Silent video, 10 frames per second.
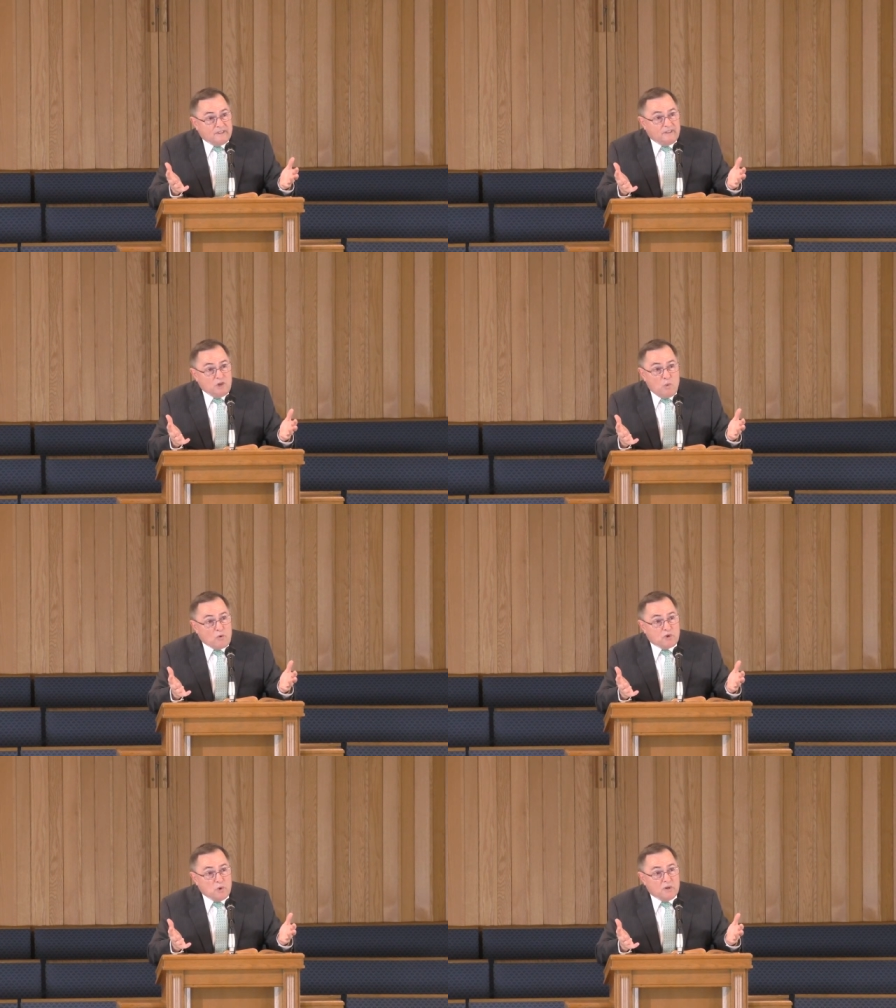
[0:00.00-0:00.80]
You
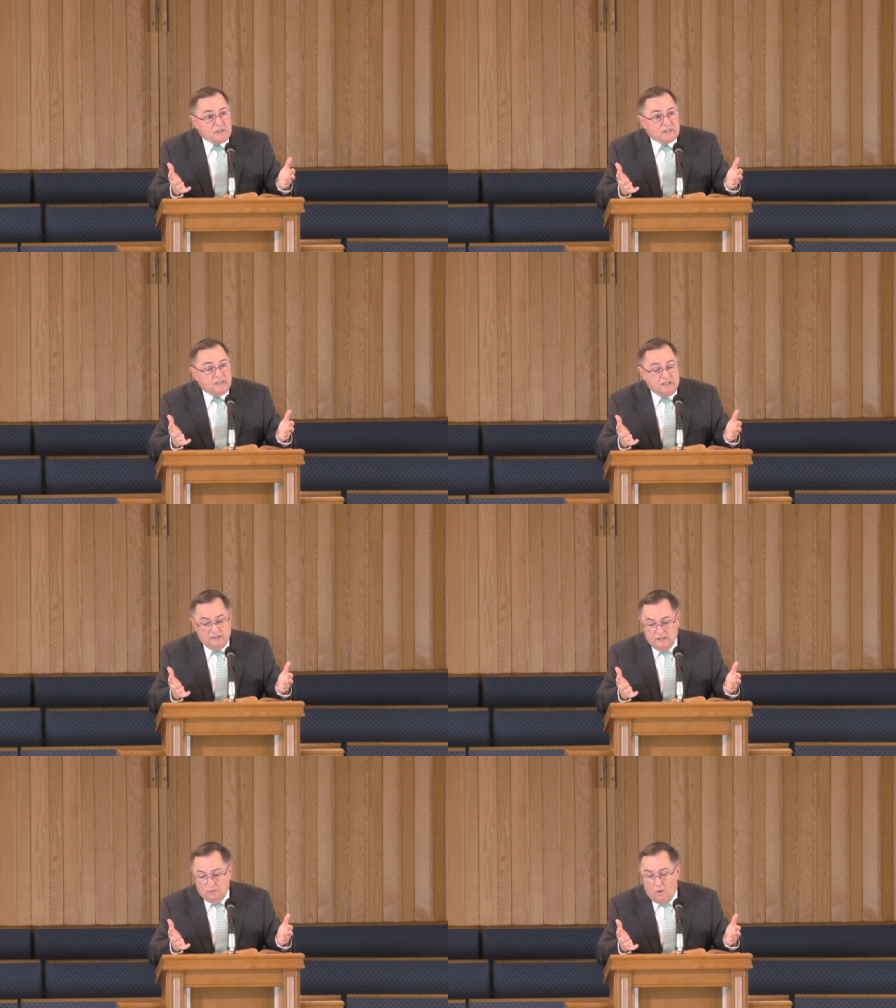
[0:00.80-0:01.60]
won't do it.
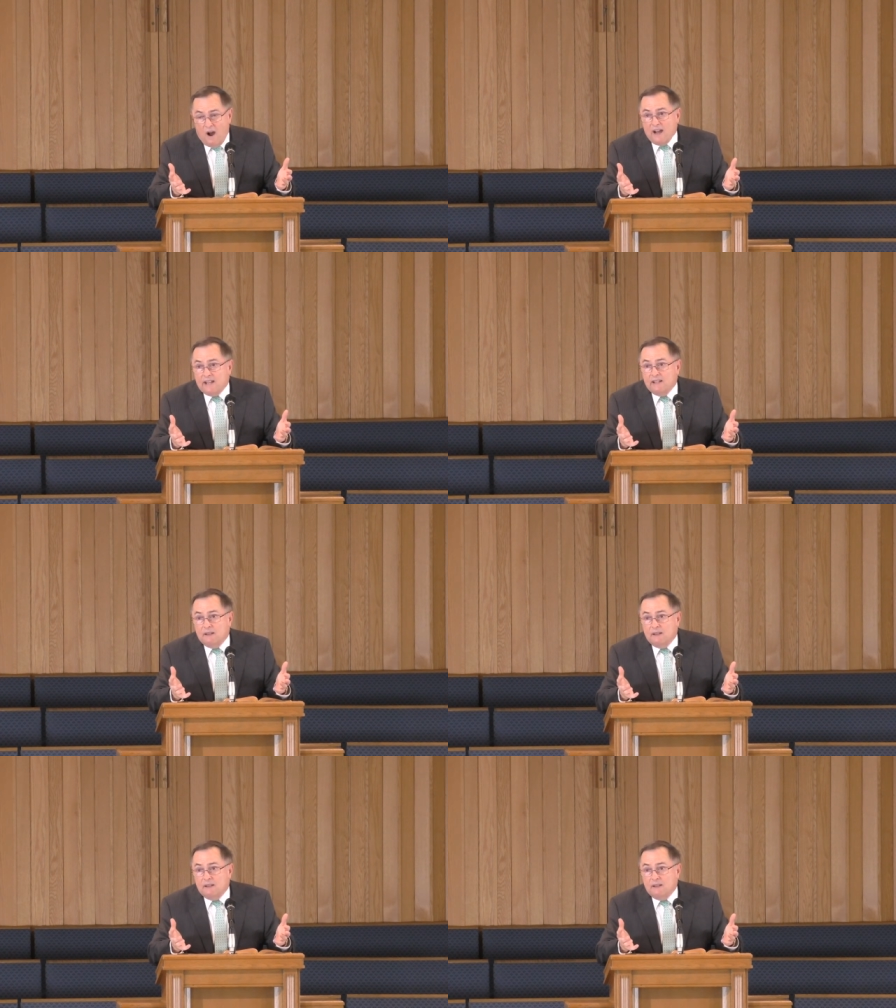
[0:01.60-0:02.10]
Why?